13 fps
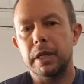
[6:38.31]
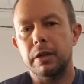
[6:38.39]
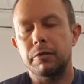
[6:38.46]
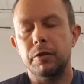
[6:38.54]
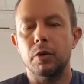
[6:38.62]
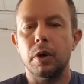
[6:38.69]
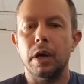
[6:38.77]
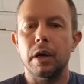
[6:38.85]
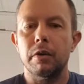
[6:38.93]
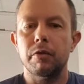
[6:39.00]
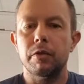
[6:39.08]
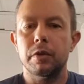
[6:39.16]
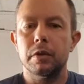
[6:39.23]
if you
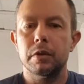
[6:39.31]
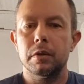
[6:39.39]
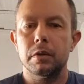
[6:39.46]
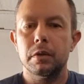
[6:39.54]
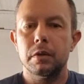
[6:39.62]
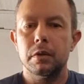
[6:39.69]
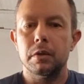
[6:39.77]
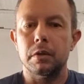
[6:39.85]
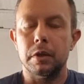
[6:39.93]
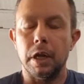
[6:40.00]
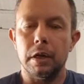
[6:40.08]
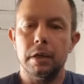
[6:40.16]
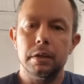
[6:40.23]
have
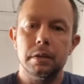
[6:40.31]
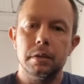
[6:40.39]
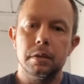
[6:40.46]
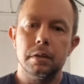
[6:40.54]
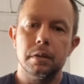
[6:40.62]
done it,